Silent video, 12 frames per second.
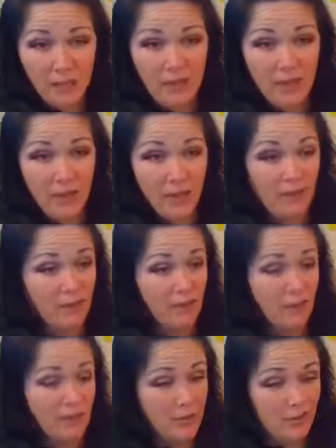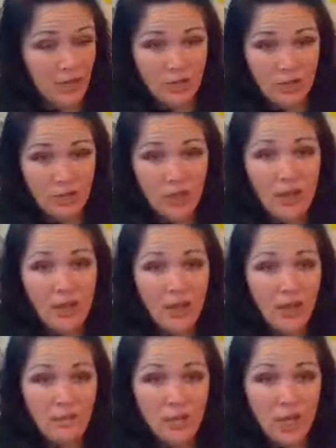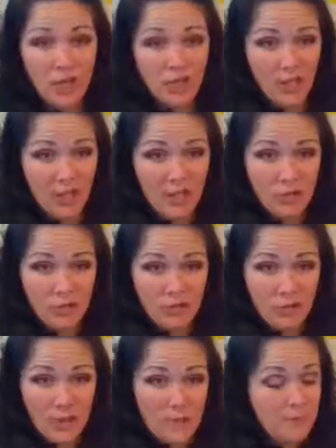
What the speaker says: very, very much changing history.